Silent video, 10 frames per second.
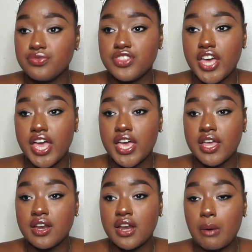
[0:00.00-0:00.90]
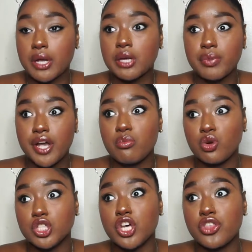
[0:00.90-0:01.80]
then I'll compare
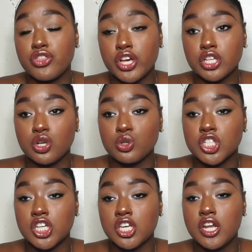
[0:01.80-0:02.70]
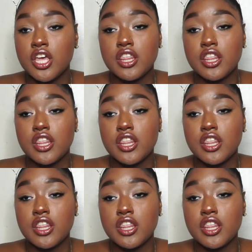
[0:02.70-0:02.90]
more to a thick lotion